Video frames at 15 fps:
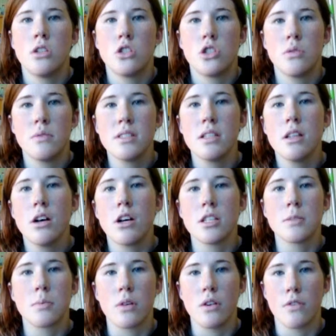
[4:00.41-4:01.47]
she was in the
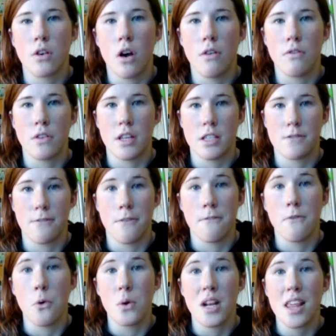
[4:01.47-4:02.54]
hospital overall for
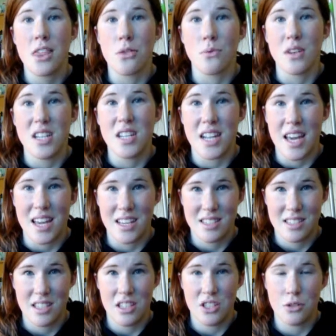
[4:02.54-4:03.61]
43 days,
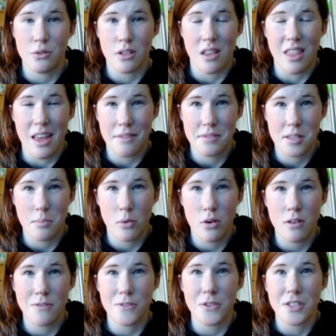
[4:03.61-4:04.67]
and she was on life
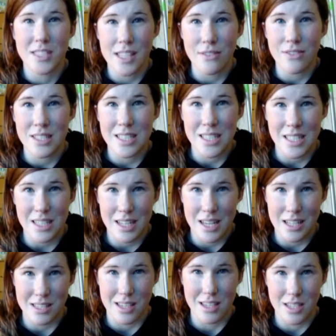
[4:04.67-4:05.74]
support for 17
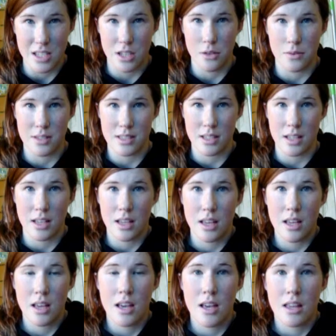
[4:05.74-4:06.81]
days continuously.
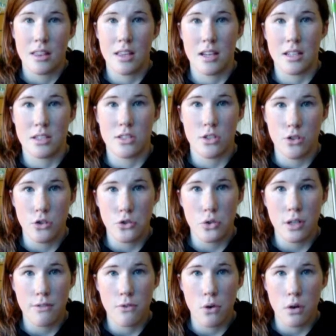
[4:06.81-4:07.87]
They did
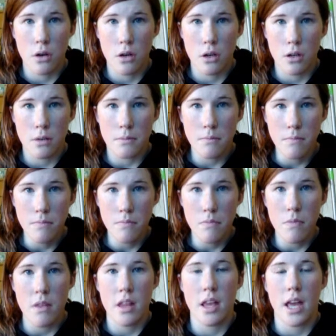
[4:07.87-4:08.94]
surgery for her,
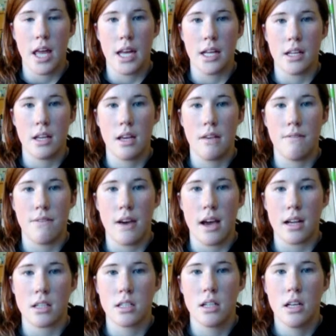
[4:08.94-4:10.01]
and in
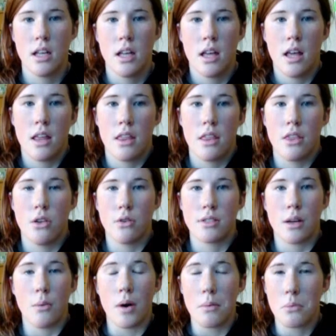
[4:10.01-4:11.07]
fact, there was
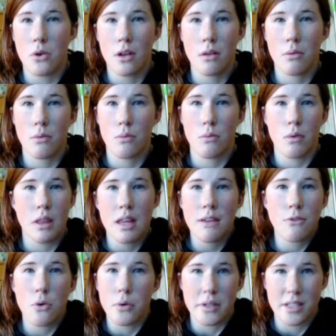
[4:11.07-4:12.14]
at one point, they
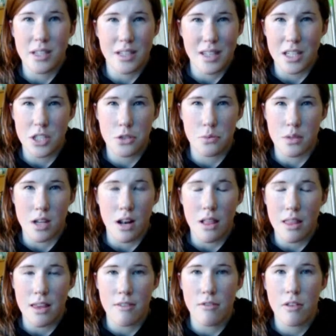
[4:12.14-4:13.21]
of course didn't think she was going to
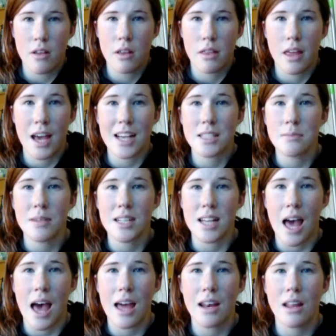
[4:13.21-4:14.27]
live. They asked my
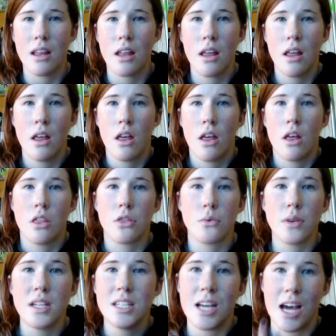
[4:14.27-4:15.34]
dad
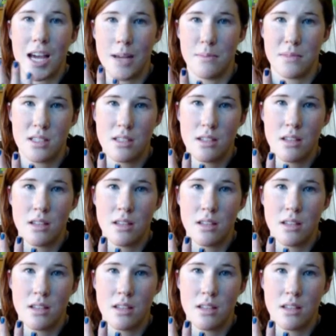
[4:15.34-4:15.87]
3 times